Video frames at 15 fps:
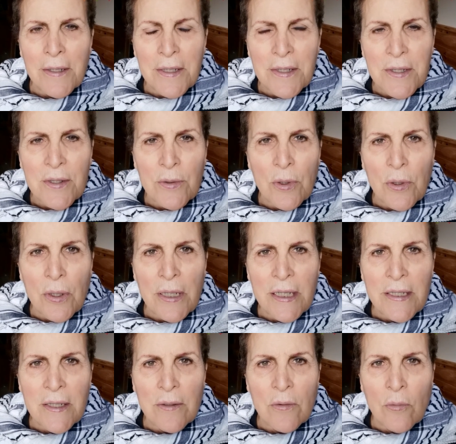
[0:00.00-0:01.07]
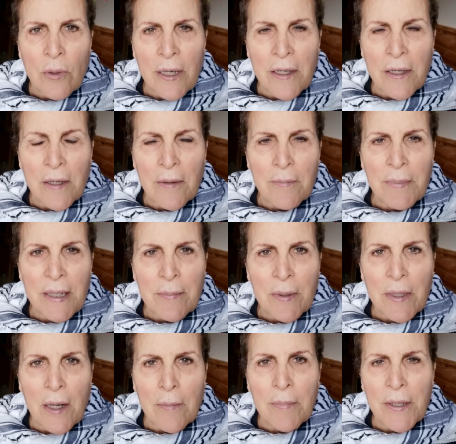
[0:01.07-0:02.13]
destroyed, where
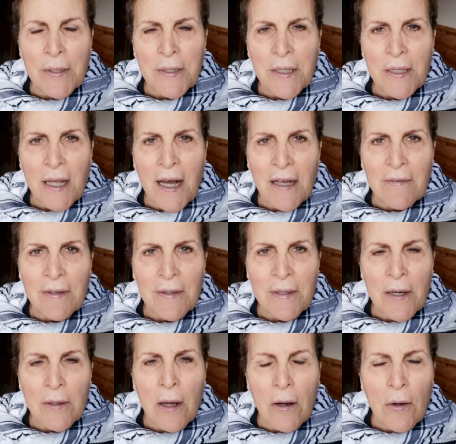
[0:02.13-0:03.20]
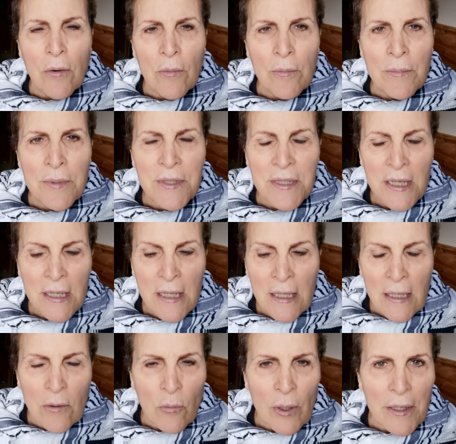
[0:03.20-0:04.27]
people are burned alive in their homes,
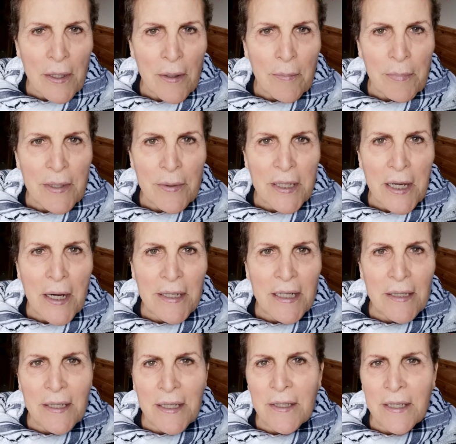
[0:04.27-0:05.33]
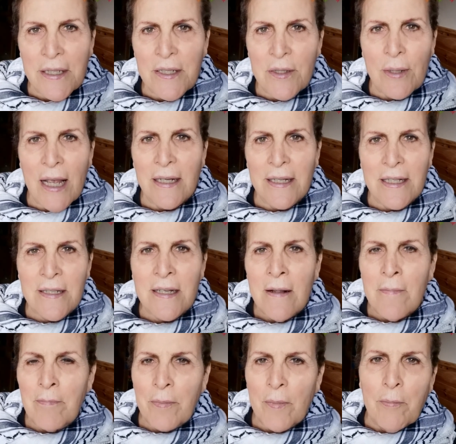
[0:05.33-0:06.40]
where periodically the Israelis
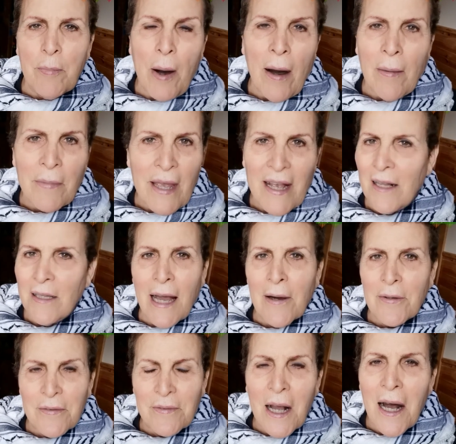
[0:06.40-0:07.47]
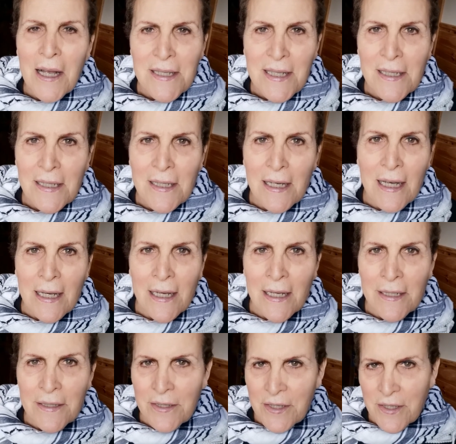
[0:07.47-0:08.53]
bomb the hell out of Gaza
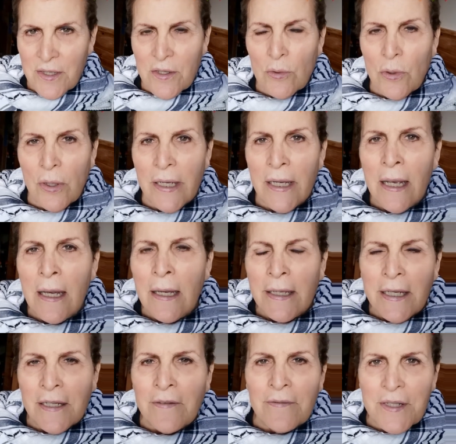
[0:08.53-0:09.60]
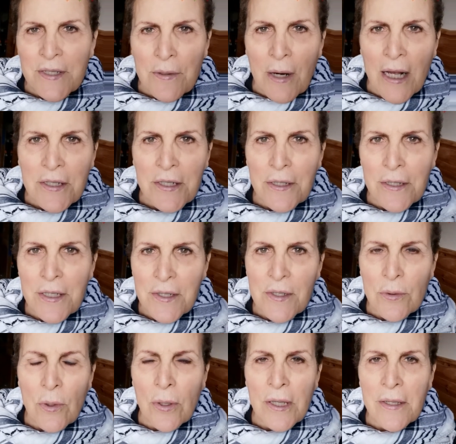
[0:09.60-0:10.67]
and destroy infrastructure,
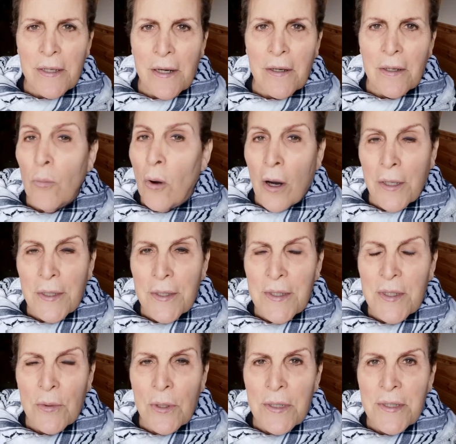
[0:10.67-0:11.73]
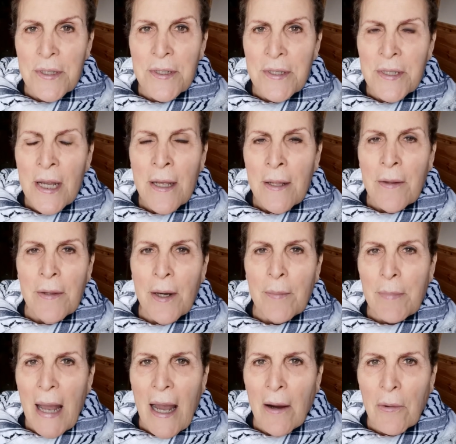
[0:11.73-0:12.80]
destroy their water sources, their
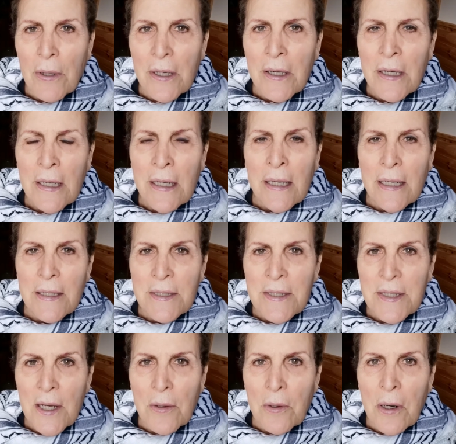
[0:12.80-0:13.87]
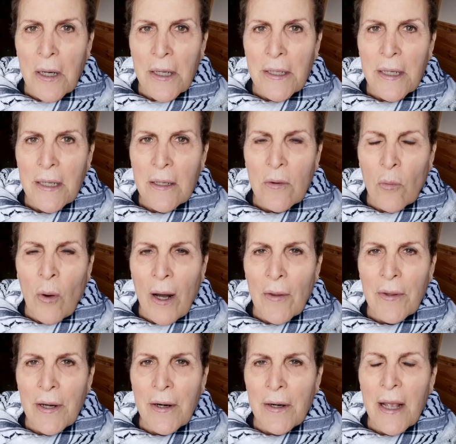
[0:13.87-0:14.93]
power, and so on, while
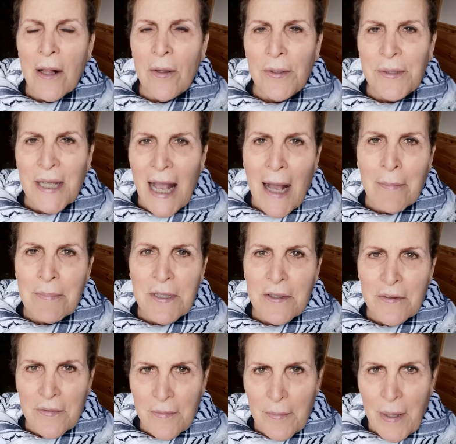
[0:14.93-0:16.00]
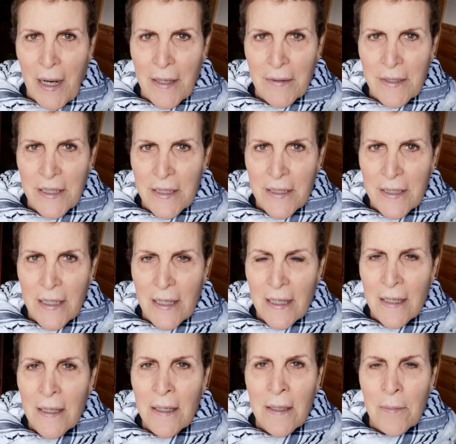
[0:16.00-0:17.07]
they are held captive by the
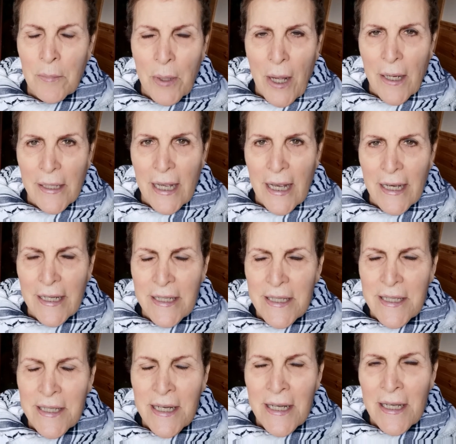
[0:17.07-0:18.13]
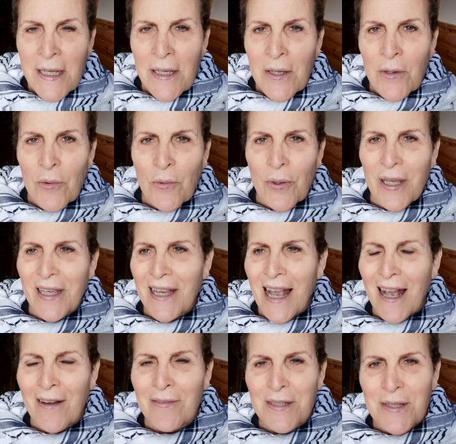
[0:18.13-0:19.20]
blockades. We
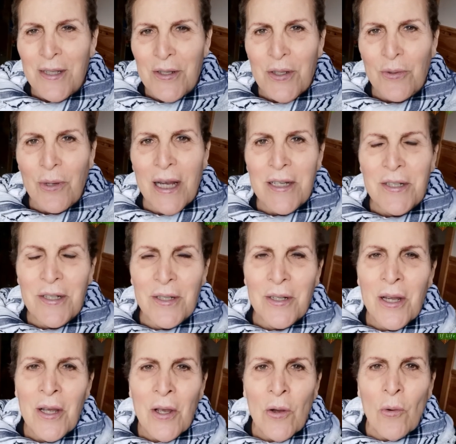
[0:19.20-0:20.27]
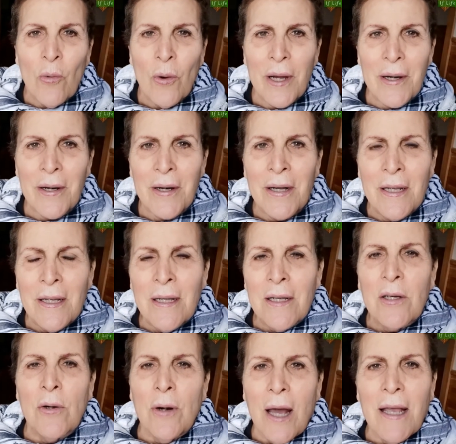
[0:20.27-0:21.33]
have a situation where
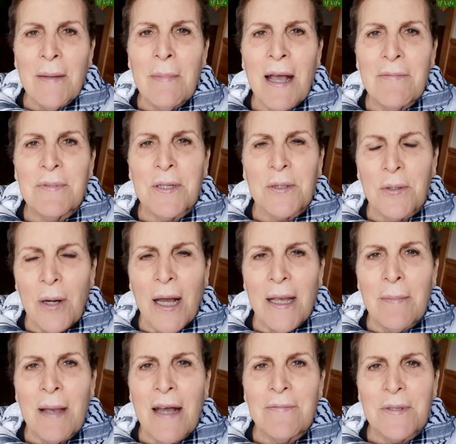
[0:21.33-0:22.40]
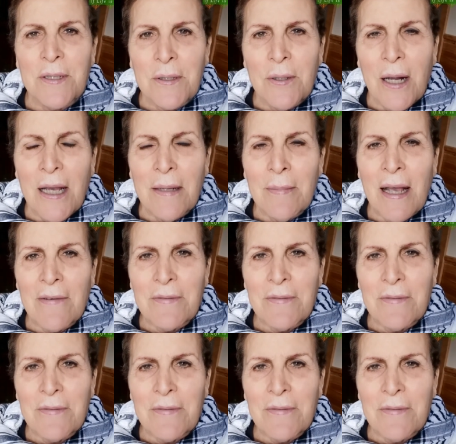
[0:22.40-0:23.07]
crime after crime after crime